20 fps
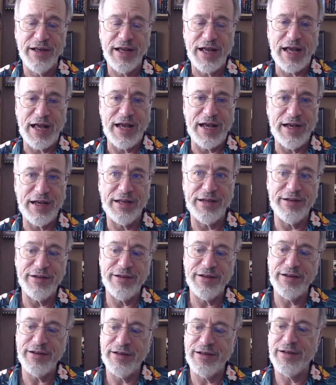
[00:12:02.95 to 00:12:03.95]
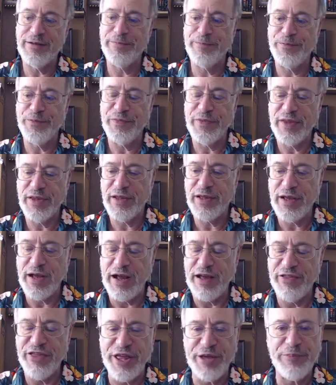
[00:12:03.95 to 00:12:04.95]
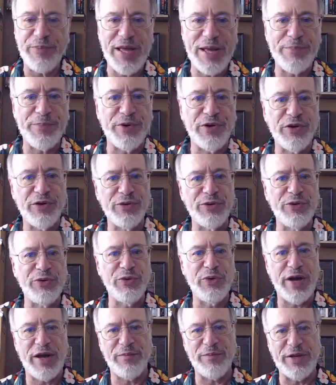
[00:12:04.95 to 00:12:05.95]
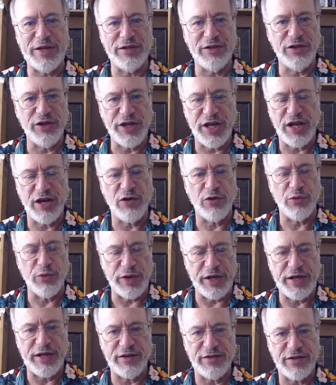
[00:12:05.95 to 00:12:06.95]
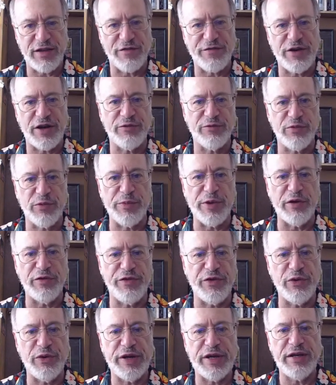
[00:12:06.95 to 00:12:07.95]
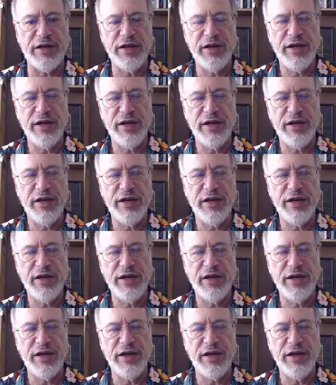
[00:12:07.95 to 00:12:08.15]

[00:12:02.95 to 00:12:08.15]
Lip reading: And I think people who have been looking or reading stuff on remote viewing,